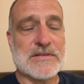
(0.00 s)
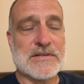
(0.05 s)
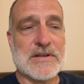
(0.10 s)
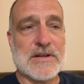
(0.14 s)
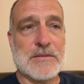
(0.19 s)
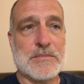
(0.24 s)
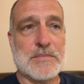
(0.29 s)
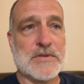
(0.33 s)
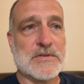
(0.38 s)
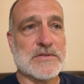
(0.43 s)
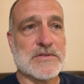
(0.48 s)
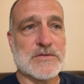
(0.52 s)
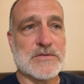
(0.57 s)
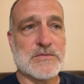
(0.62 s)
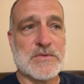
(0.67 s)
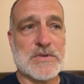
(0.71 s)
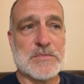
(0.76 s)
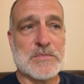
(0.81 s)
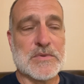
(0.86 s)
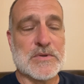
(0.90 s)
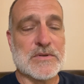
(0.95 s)
uphill
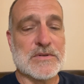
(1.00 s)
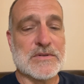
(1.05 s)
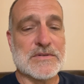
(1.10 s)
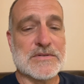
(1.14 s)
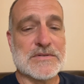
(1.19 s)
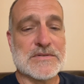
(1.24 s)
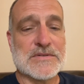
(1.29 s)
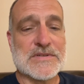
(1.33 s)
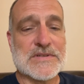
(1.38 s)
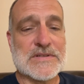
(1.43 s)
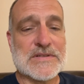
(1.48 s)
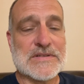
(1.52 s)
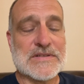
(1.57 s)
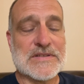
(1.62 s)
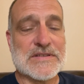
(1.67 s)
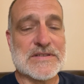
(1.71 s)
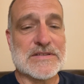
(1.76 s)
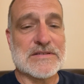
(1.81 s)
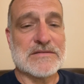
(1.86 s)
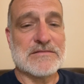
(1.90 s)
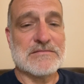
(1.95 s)
sweepers, and
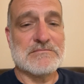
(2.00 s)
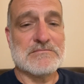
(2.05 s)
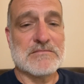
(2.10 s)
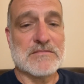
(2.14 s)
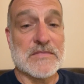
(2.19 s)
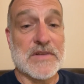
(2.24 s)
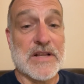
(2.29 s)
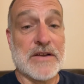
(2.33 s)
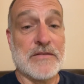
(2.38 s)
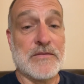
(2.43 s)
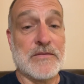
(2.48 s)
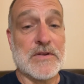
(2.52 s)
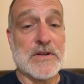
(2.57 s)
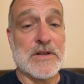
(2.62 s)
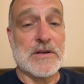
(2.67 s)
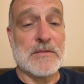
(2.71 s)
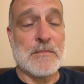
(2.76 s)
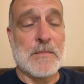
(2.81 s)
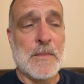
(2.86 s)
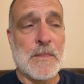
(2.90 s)
just a lot of fun